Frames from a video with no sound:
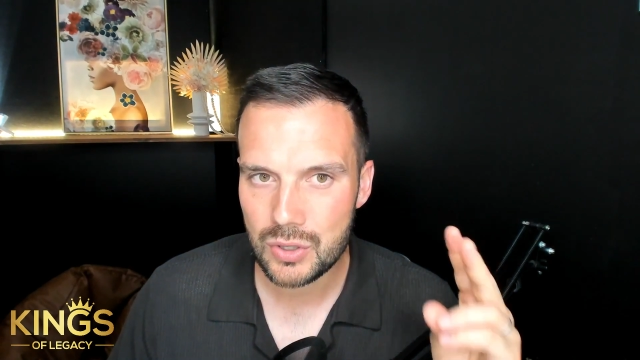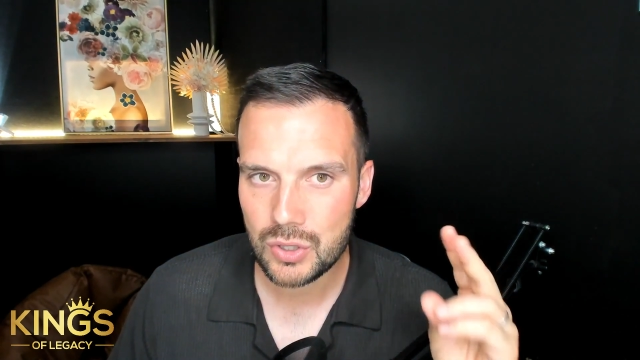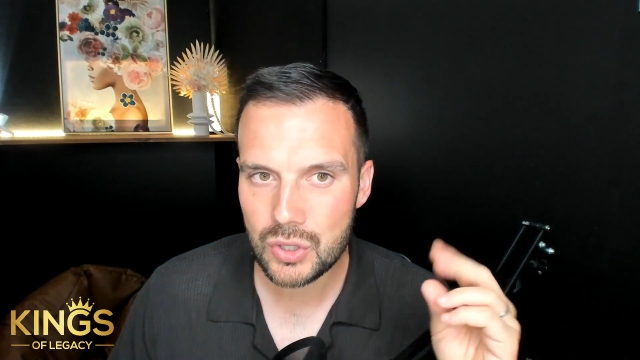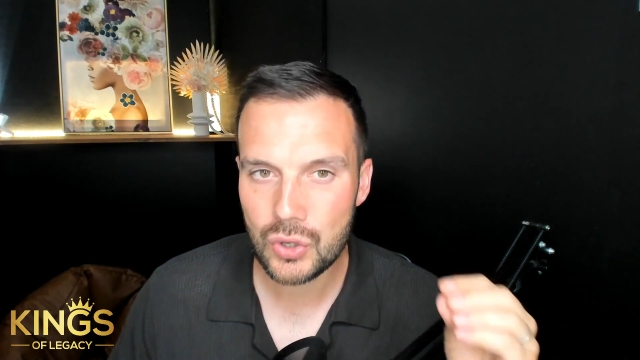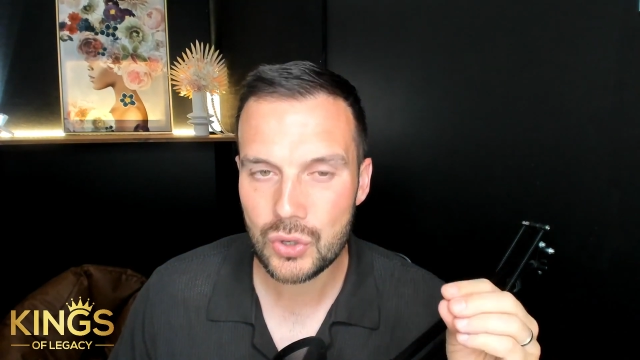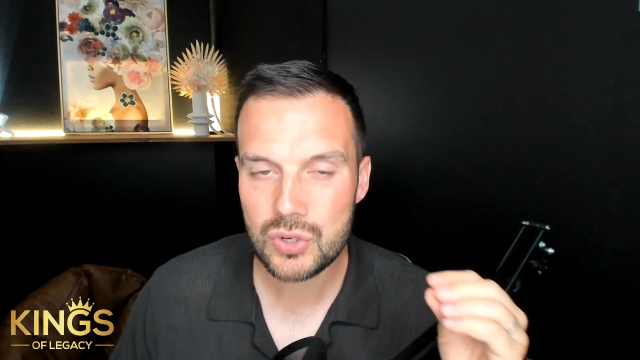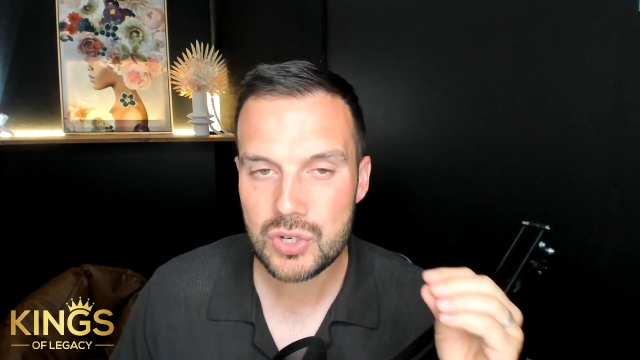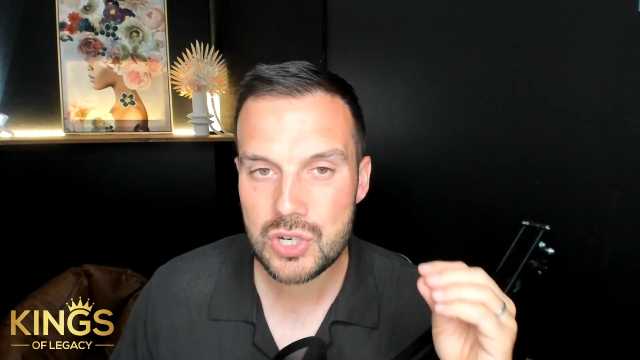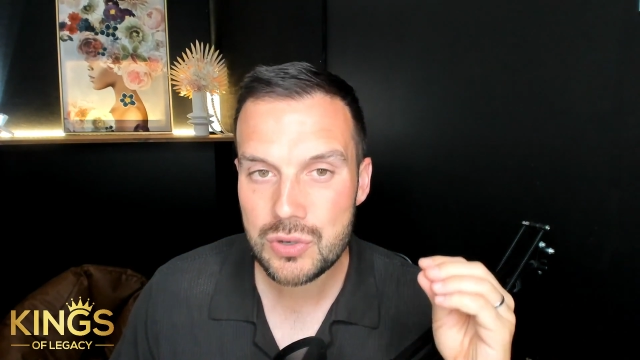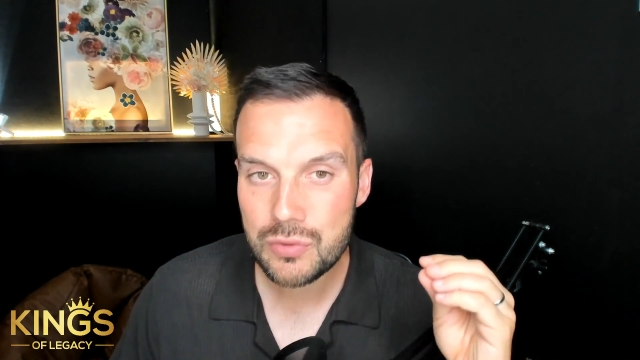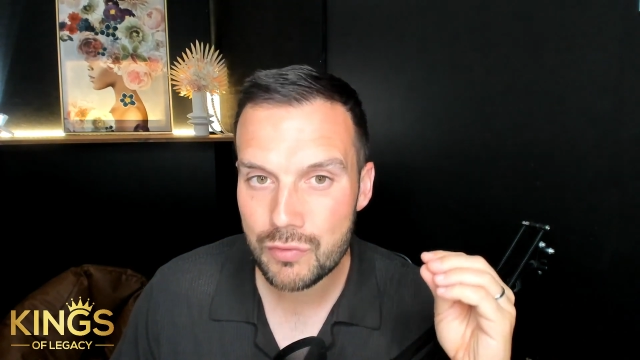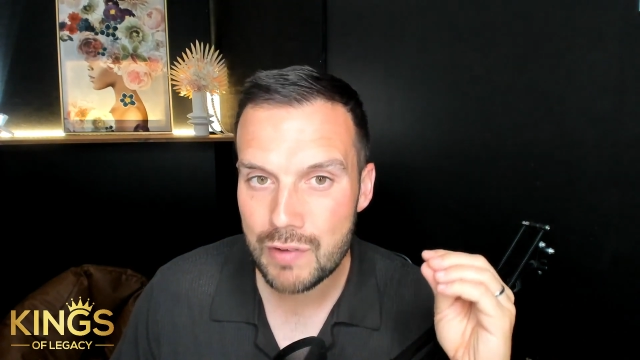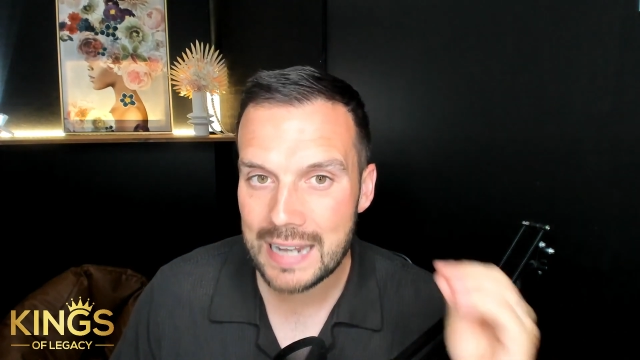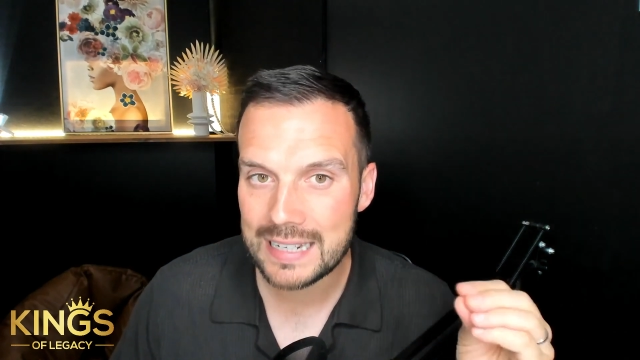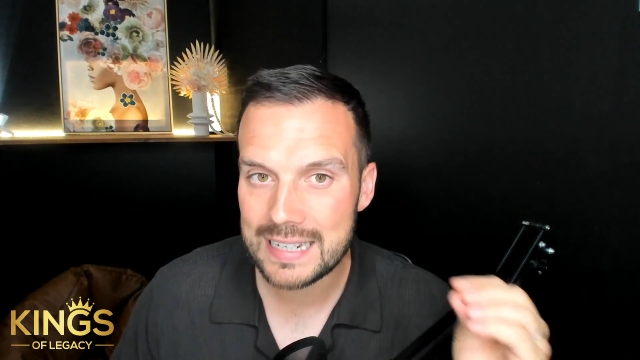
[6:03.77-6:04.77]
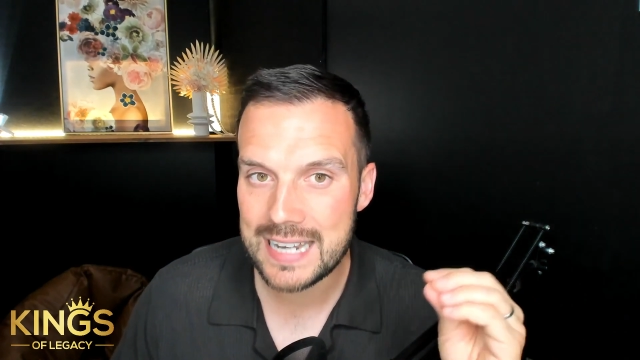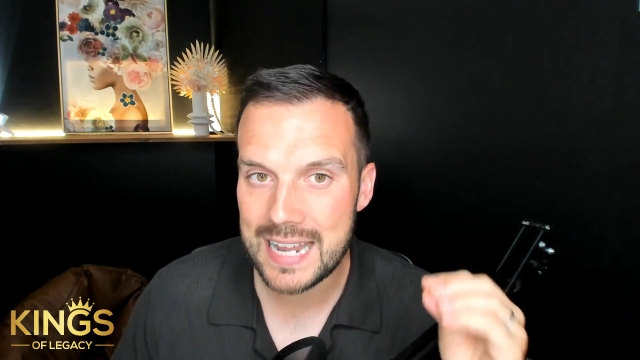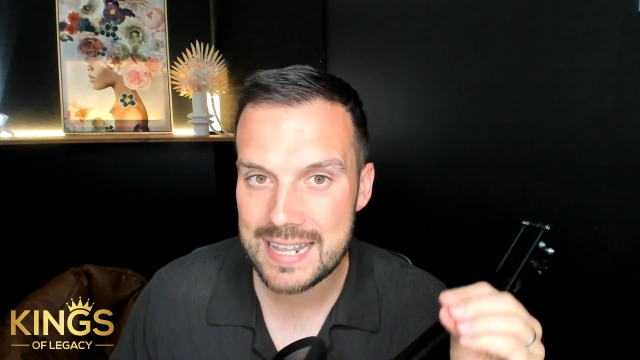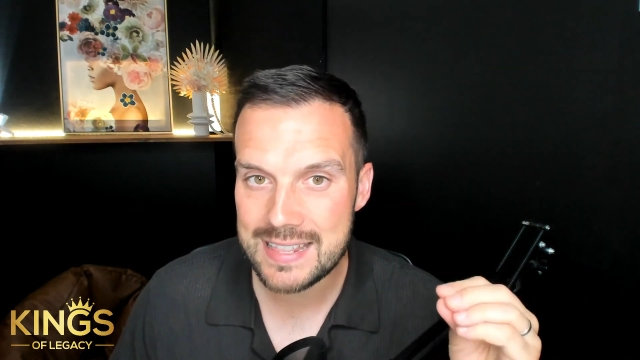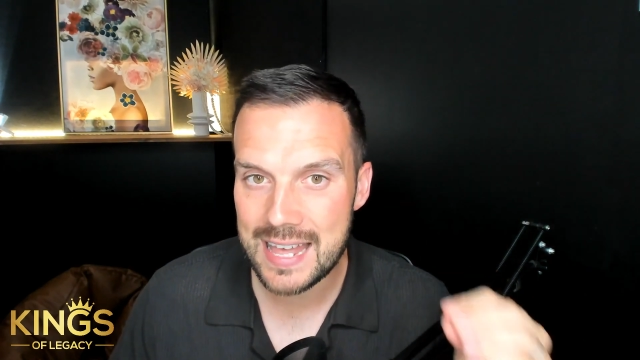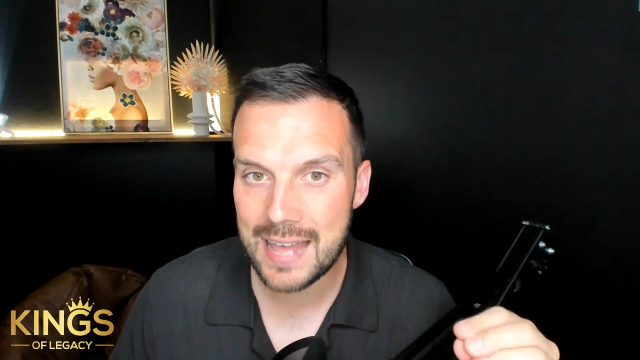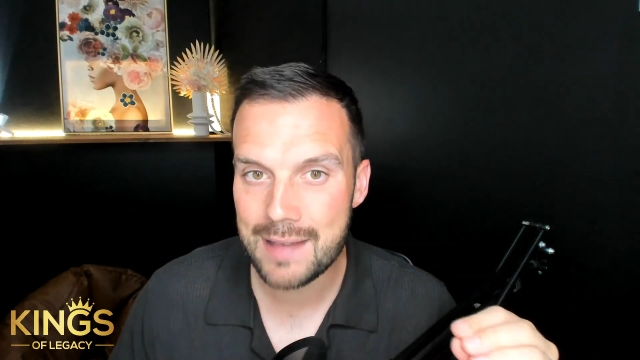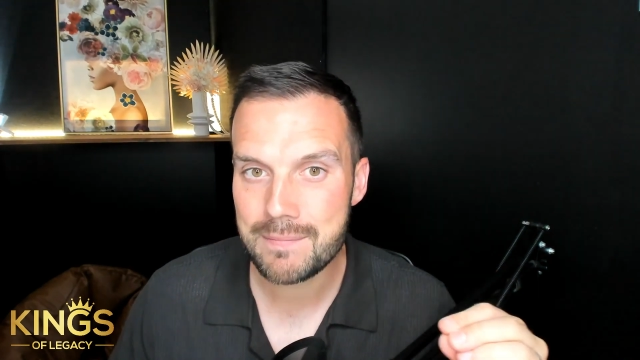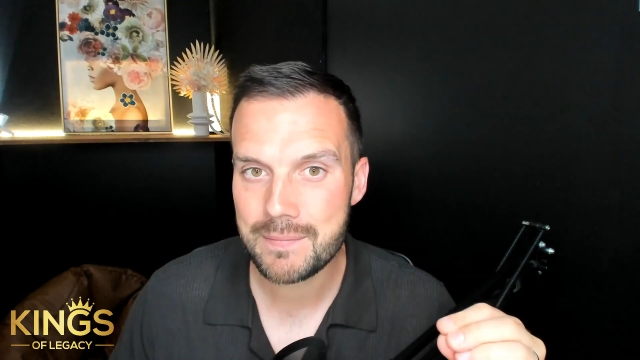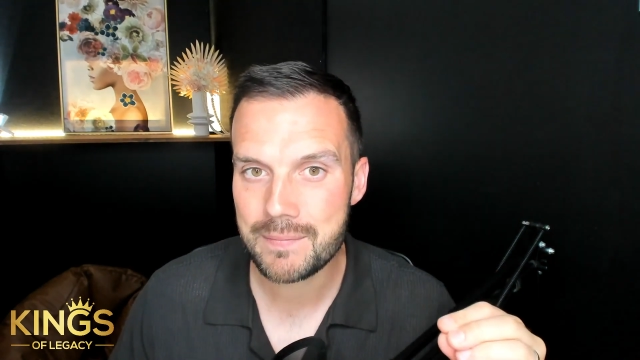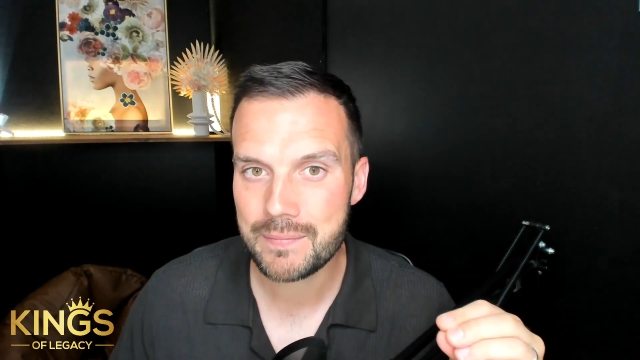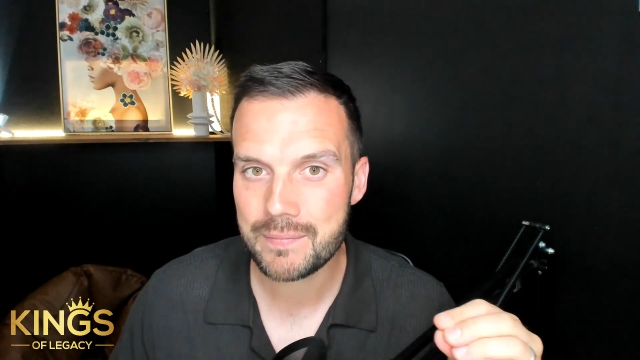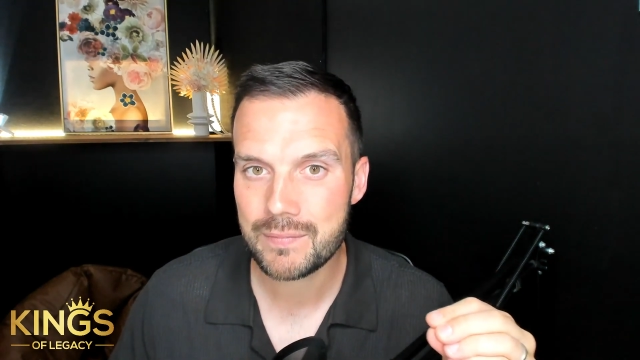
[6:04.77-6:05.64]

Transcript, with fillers: could you validate them